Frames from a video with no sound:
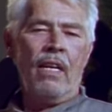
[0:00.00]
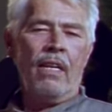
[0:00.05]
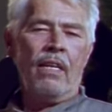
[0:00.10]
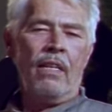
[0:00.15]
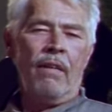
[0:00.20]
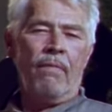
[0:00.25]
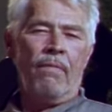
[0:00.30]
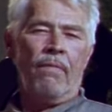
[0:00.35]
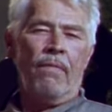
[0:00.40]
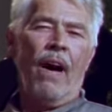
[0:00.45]

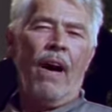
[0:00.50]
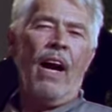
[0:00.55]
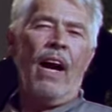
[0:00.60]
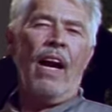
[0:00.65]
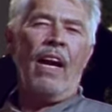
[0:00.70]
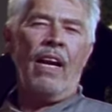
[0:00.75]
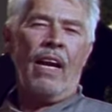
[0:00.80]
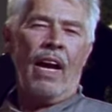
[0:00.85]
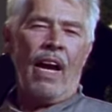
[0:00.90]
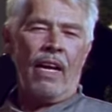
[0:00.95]

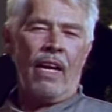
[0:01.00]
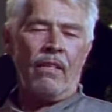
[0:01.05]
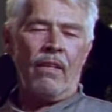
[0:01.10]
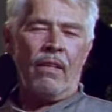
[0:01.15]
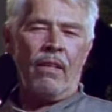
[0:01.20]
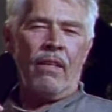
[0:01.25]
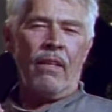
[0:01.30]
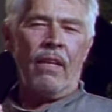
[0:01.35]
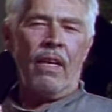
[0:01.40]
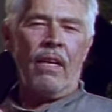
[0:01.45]
divine
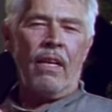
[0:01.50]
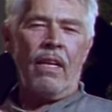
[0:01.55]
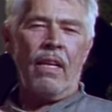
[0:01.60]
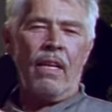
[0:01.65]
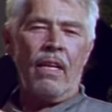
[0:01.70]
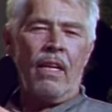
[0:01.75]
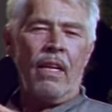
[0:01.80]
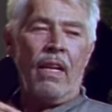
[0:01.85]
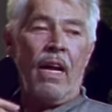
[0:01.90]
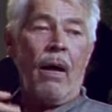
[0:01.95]
accident, that thing
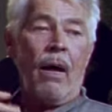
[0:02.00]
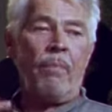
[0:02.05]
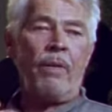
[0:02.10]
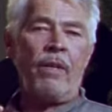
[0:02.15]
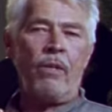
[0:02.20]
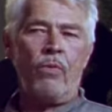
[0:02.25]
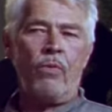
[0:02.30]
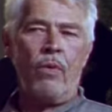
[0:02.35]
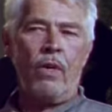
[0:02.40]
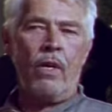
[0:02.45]
that
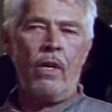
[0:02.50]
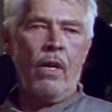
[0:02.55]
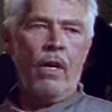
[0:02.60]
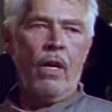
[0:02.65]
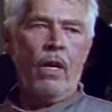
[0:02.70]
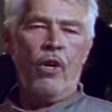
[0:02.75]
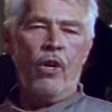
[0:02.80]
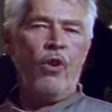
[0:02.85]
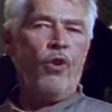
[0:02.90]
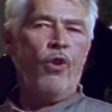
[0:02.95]
happens when
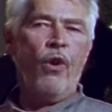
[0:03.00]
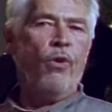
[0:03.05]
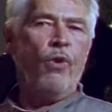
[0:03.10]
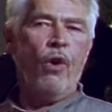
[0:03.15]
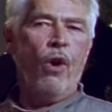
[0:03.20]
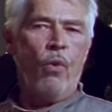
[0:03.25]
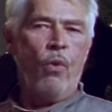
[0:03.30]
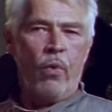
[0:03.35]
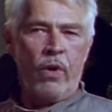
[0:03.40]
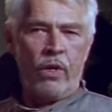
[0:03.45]
you don't
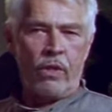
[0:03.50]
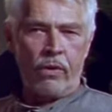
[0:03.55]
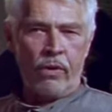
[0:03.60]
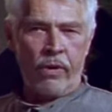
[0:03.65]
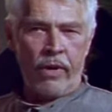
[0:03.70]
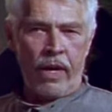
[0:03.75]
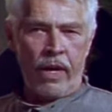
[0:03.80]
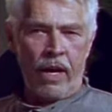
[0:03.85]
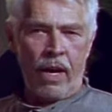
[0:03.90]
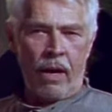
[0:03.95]
know what's
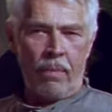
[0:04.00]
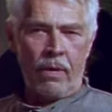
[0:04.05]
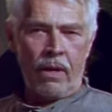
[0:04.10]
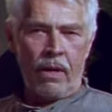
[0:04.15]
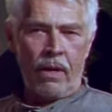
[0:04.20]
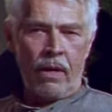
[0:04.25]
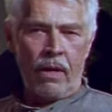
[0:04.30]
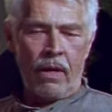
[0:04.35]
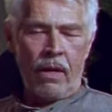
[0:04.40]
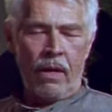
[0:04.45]
going to happen.
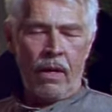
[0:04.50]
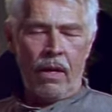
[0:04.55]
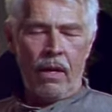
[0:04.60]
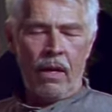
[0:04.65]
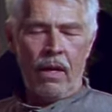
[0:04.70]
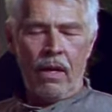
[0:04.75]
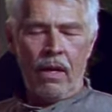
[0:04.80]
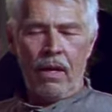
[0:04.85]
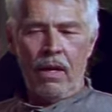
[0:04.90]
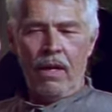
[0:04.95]

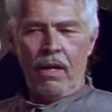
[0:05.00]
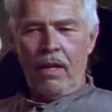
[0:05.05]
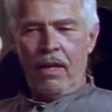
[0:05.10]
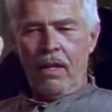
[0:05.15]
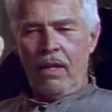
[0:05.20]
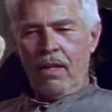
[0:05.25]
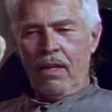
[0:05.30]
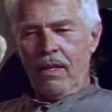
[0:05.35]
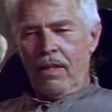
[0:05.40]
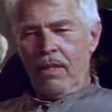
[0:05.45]

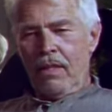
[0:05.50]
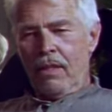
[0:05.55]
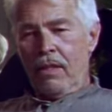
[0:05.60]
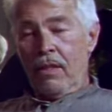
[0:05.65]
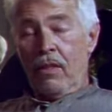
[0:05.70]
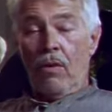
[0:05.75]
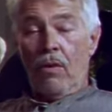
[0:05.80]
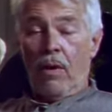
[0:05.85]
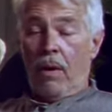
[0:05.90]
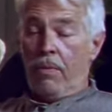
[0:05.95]

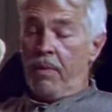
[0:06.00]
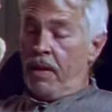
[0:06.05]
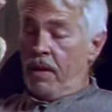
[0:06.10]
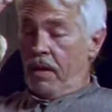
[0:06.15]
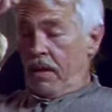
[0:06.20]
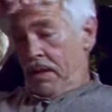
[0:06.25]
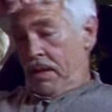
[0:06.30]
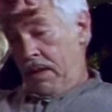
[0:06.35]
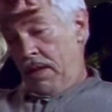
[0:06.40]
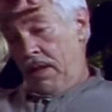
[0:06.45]
So, I mean,
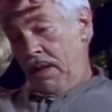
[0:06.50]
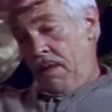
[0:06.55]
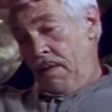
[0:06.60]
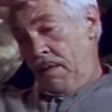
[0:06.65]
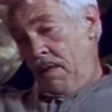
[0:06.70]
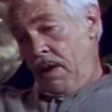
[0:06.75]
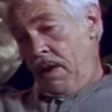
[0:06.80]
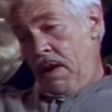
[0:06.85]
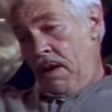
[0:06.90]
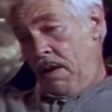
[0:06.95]

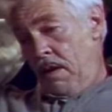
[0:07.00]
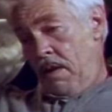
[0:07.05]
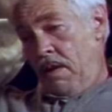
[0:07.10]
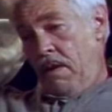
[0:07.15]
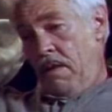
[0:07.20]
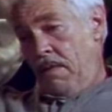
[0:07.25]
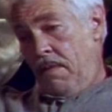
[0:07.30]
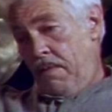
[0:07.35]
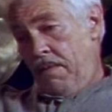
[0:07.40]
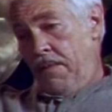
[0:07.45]
and
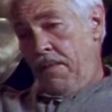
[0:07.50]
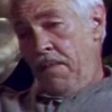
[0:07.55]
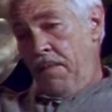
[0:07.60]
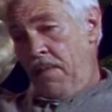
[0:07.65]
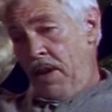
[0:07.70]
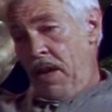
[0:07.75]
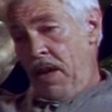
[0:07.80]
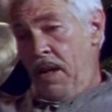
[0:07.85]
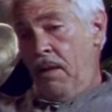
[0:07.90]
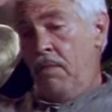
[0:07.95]
for
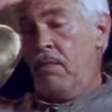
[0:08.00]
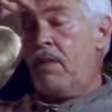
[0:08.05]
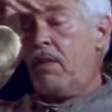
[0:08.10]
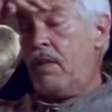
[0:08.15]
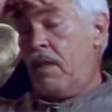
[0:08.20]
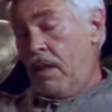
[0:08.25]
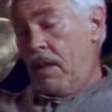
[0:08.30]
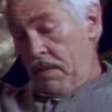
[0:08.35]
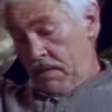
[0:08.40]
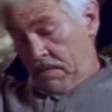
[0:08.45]
me, it was
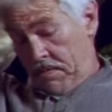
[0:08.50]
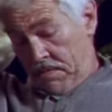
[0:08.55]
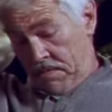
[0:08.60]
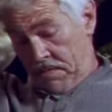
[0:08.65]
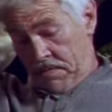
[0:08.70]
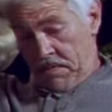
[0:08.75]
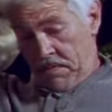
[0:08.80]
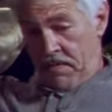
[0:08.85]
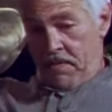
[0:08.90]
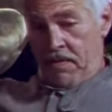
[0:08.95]
an
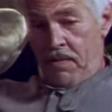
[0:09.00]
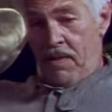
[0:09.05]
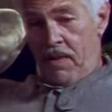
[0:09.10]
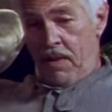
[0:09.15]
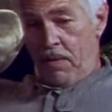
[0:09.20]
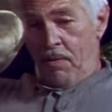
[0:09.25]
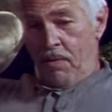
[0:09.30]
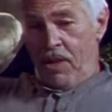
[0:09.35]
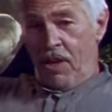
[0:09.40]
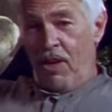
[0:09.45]

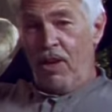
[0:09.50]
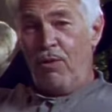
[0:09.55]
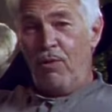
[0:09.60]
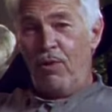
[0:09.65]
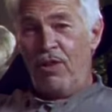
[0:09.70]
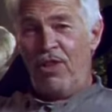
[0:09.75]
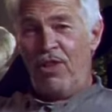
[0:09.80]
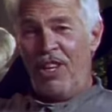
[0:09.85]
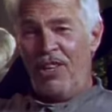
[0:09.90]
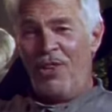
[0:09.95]

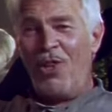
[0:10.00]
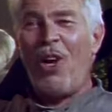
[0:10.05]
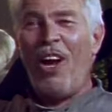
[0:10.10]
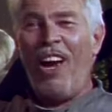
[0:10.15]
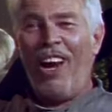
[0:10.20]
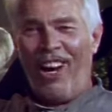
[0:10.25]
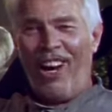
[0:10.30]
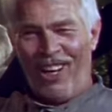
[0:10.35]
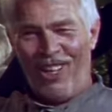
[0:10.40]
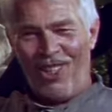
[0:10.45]
interesting
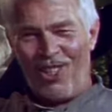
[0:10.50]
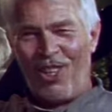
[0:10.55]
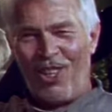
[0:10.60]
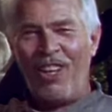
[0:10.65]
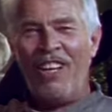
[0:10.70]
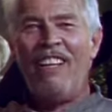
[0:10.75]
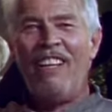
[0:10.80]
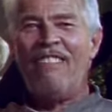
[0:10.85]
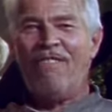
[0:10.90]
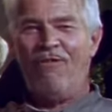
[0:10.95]
challenge.
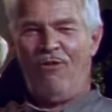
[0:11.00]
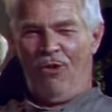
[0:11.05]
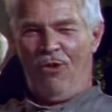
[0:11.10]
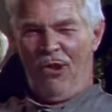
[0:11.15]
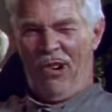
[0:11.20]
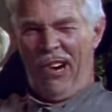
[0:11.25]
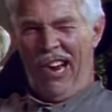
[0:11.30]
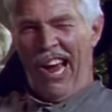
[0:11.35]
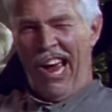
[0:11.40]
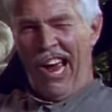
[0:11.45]

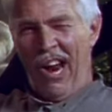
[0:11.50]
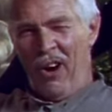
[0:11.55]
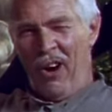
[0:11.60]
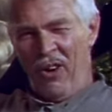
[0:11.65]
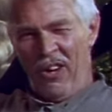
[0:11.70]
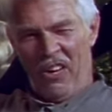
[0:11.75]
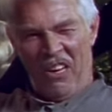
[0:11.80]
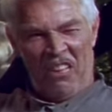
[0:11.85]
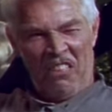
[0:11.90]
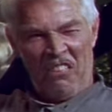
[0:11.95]
Dryer,
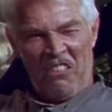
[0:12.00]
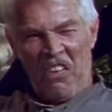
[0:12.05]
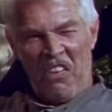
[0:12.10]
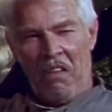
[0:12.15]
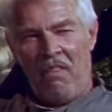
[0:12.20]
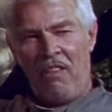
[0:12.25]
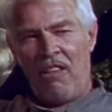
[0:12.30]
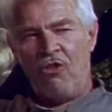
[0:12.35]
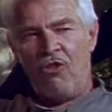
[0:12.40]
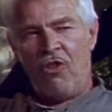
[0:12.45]
he doesn't
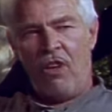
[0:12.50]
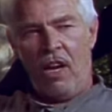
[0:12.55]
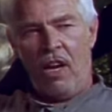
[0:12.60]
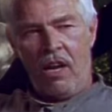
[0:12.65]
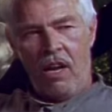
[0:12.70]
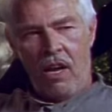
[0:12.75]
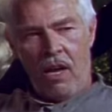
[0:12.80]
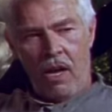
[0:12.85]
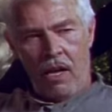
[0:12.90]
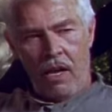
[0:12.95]
give a shit.
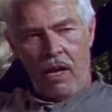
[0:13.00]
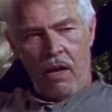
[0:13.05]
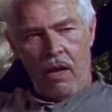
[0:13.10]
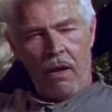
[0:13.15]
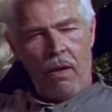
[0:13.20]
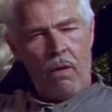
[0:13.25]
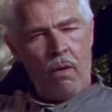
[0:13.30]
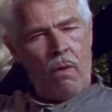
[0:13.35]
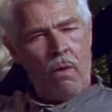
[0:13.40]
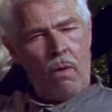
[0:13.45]

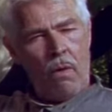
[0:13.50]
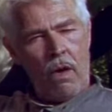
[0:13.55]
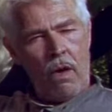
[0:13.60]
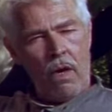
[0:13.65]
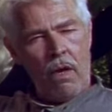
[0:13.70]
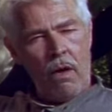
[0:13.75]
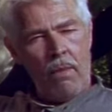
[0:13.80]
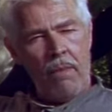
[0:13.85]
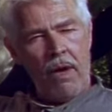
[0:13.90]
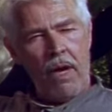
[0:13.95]
What do
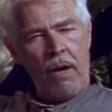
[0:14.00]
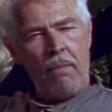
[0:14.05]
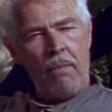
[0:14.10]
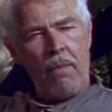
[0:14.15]
you mean